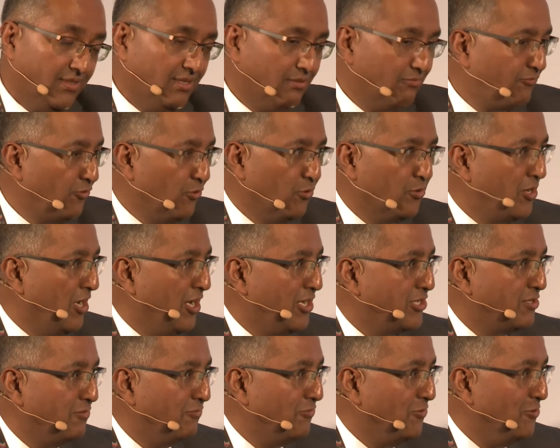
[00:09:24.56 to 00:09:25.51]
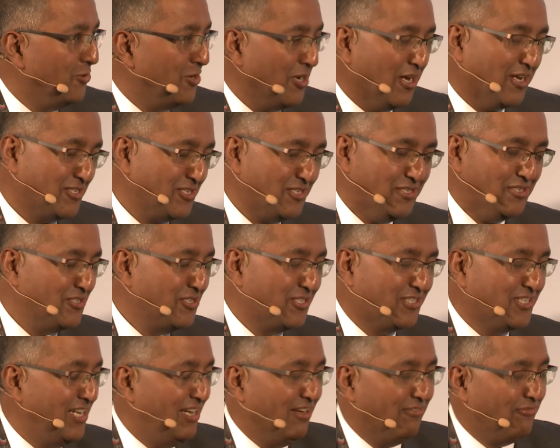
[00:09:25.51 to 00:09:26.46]
forecasts are forecasts, and as
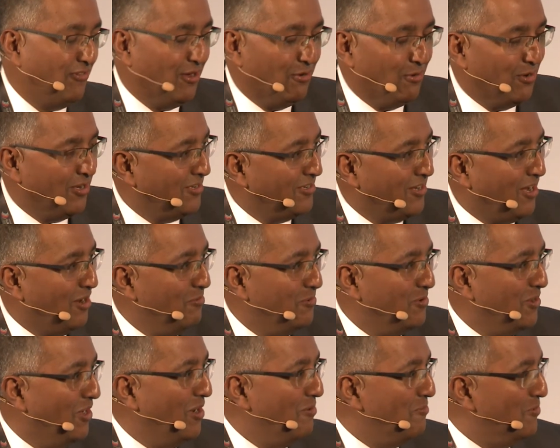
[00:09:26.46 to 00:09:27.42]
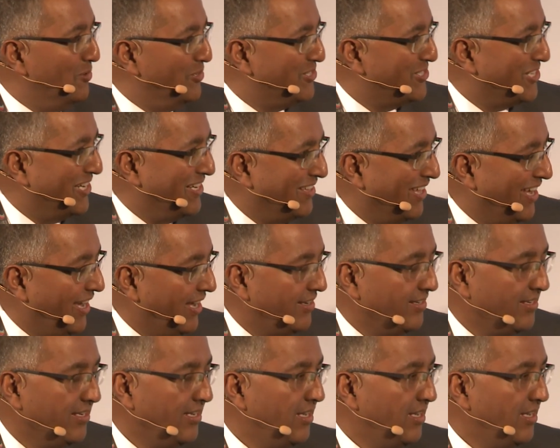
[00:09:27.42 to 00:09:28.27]
CFO, I would say that.